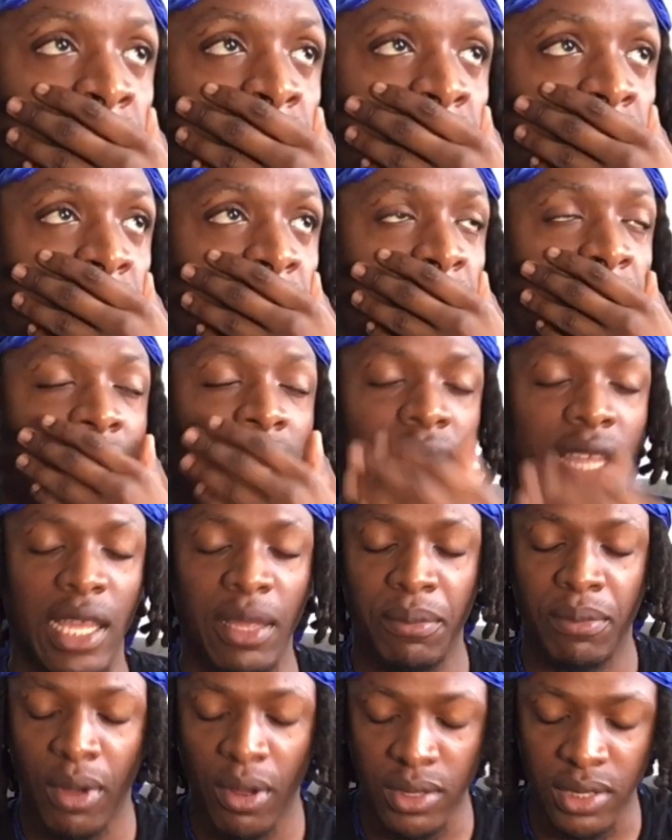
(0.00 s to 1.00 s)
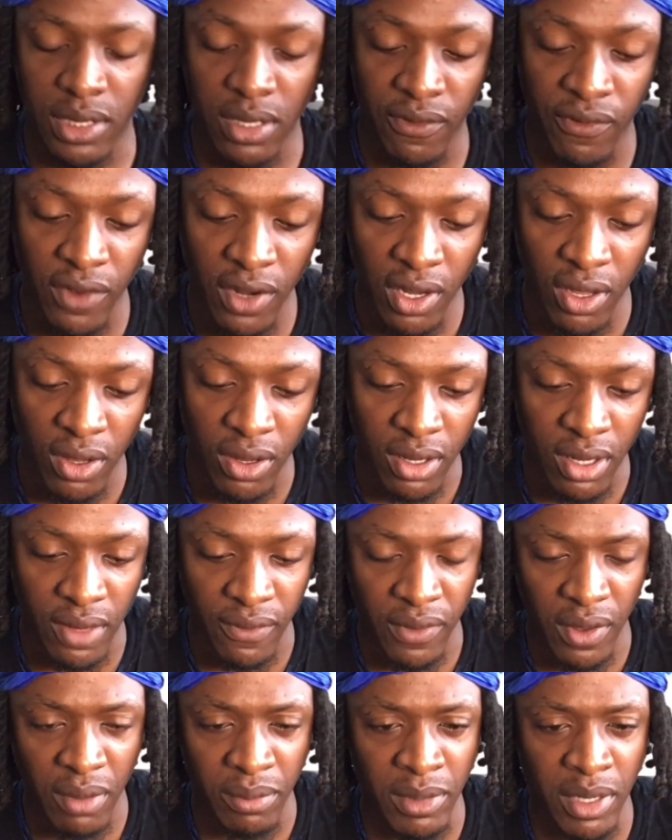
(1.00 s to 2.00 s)
He posted a video of
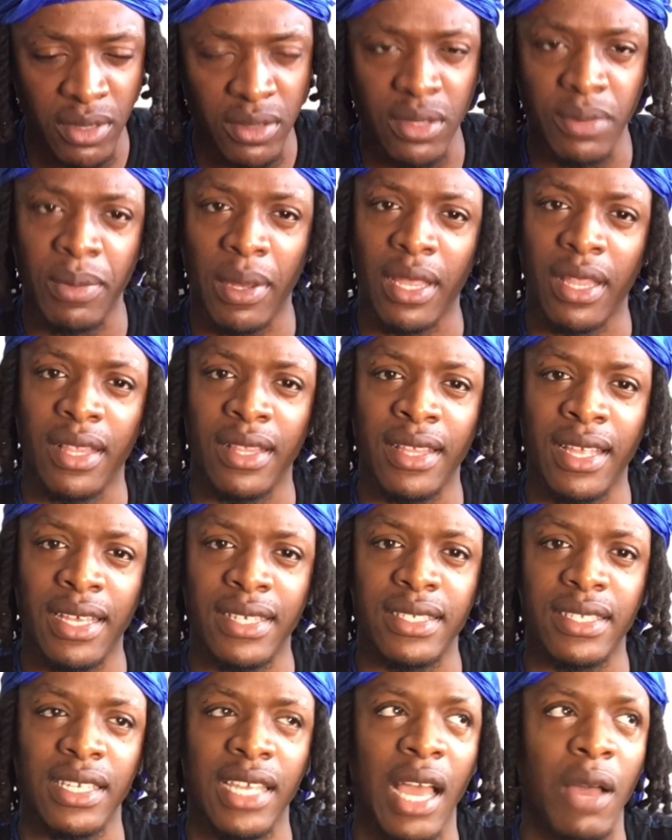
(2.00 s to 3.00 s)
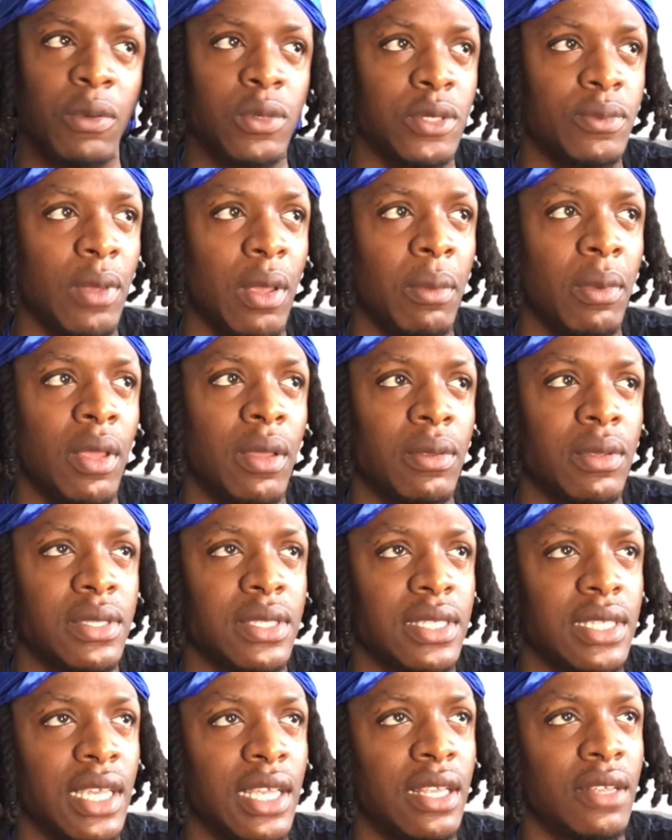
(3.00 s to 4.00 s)
him disrespecting Destiny. Y'all was spamming up to
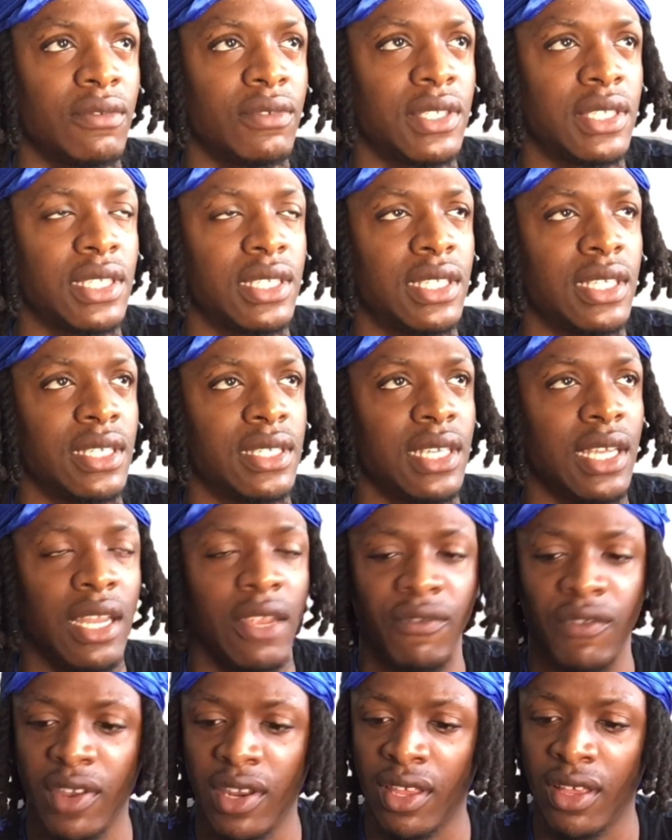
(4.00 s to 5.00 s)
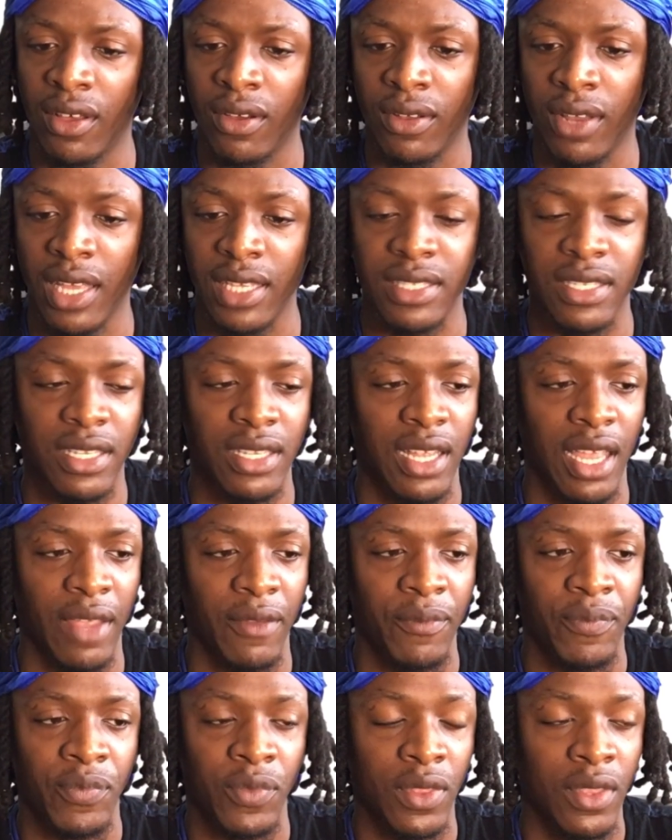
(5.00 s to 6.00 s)
see the video. They
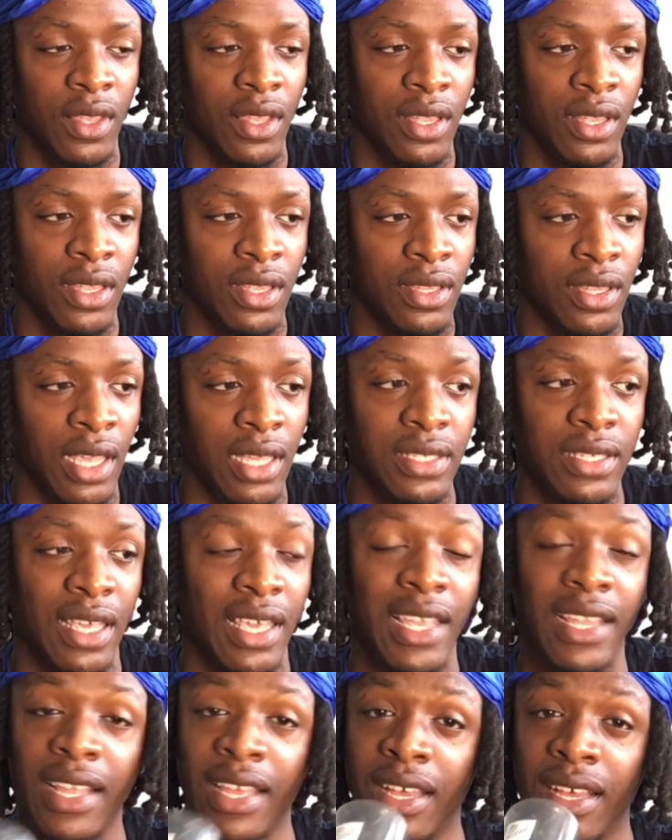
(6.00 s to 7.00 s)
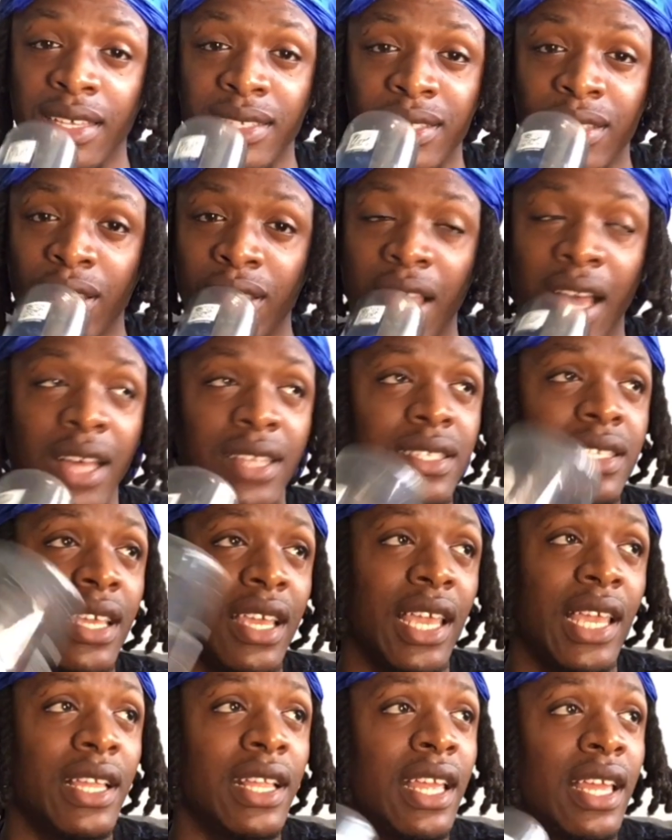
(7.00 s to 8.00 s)
say he did her so. Y'all say
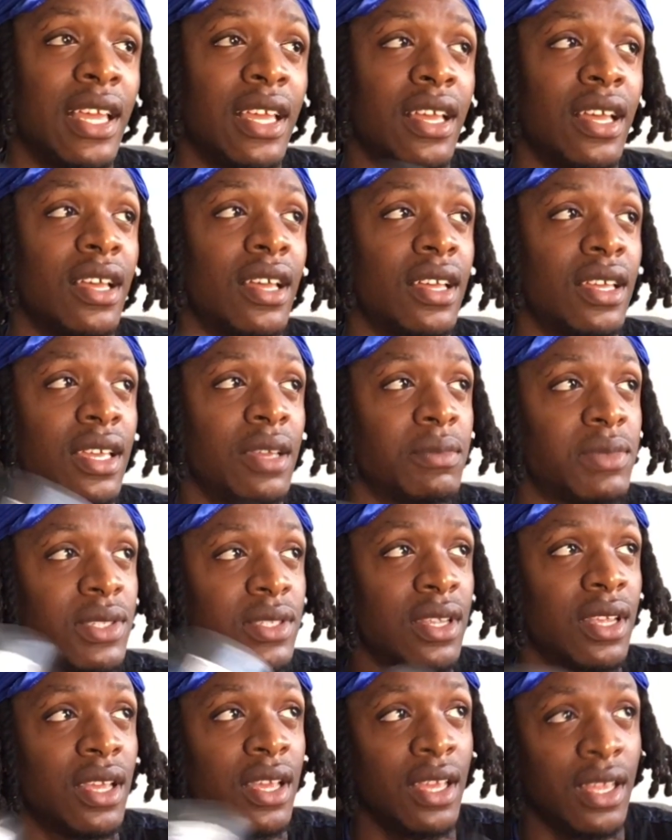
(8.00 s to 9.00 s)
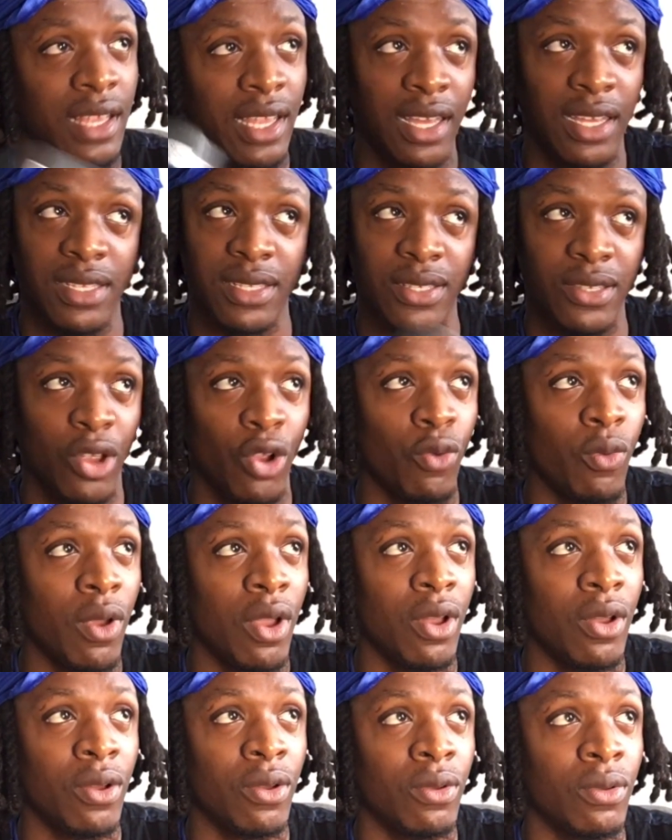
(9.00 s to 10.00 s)
he did him did her so
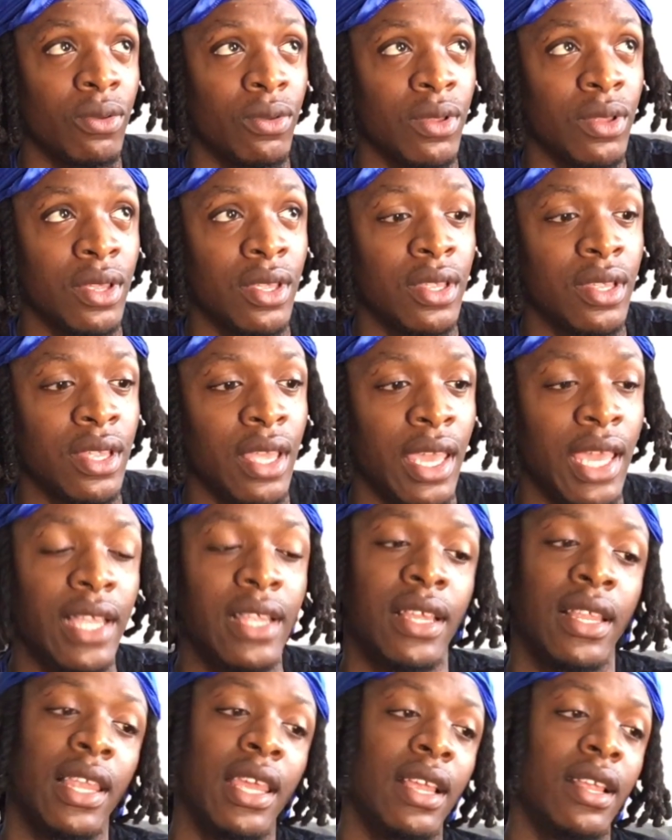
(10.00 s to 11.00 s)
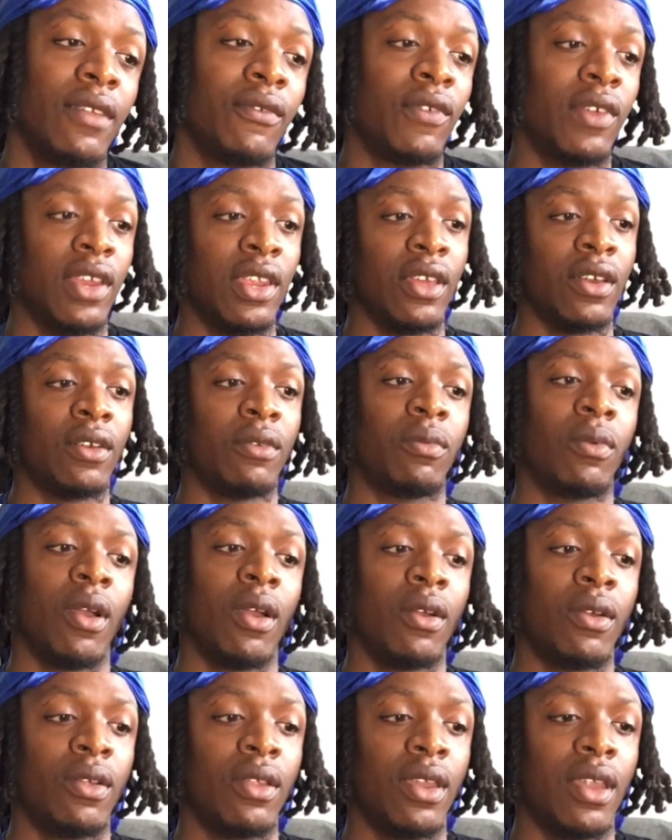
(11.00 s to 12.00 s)
wrong that he deleted the video,
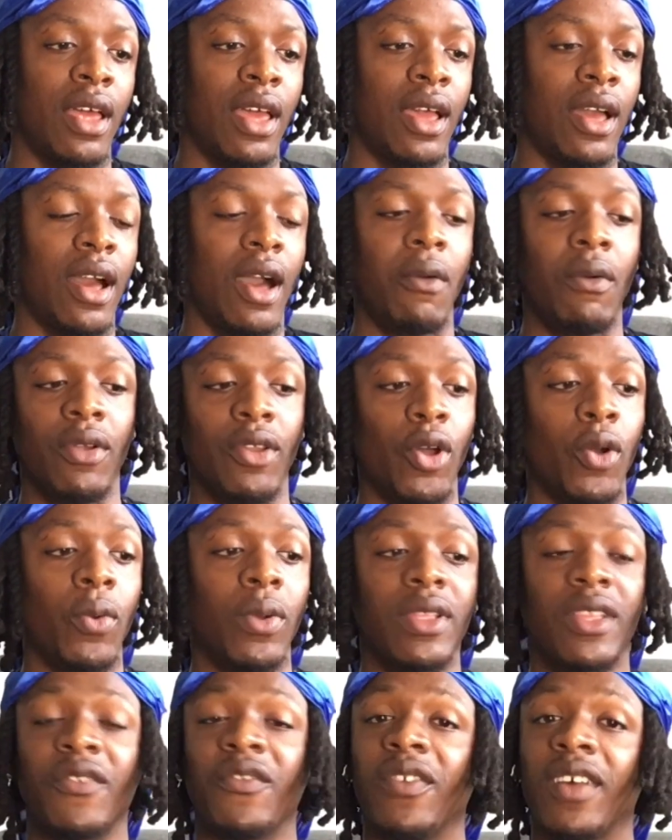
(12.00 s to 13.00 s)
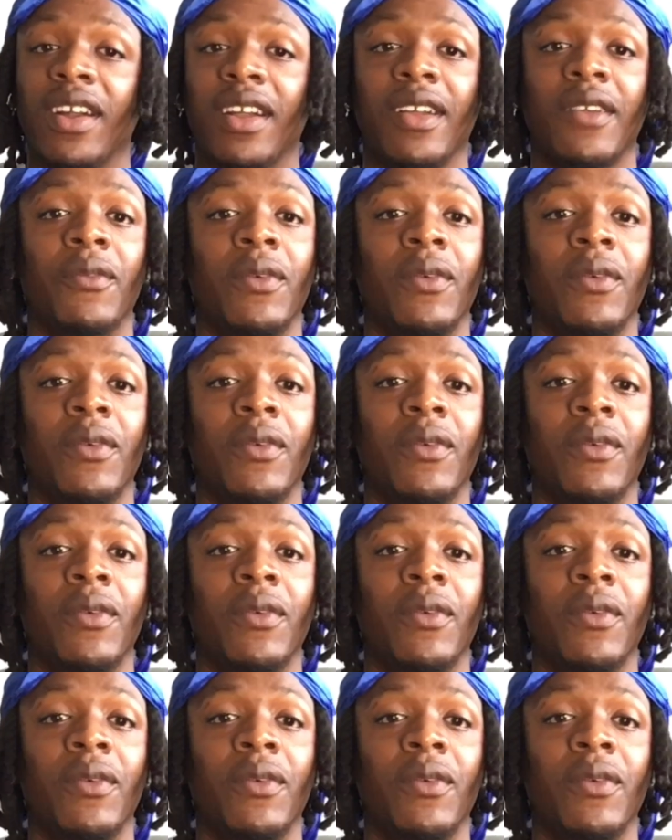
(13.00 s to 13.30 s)
bro. I want to know what the fuck